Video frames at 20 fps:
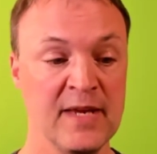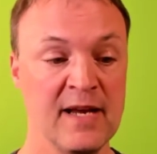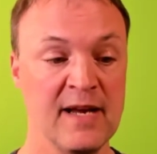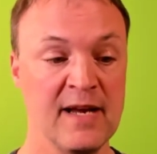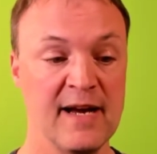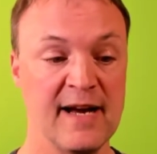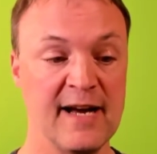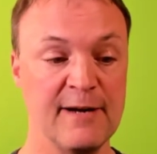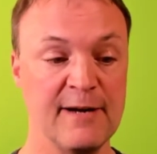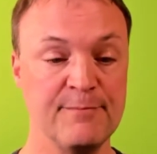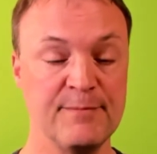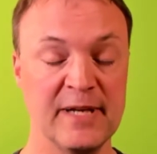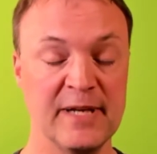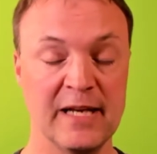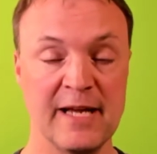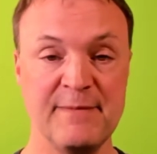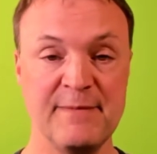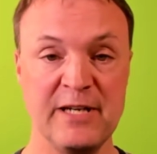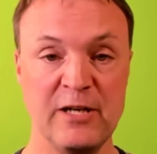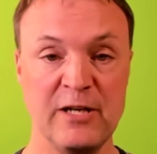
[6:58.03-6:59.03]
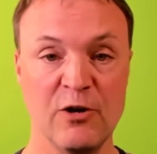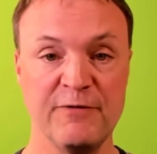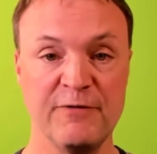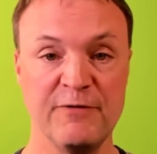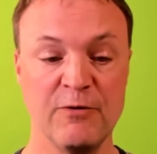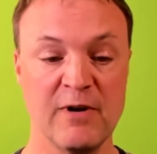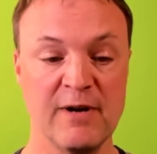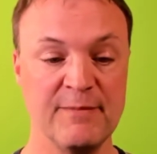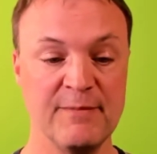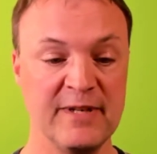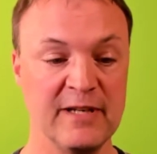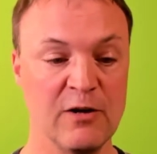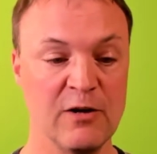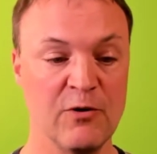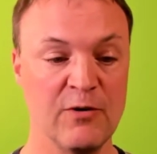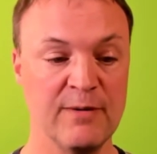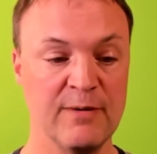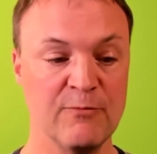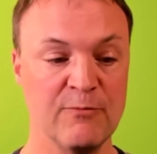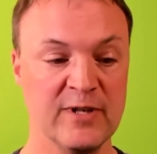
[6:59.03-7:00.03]
Uh, but let me know if you want me to go in
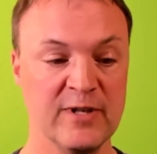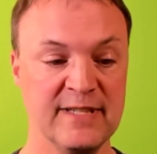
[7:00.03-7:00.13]
more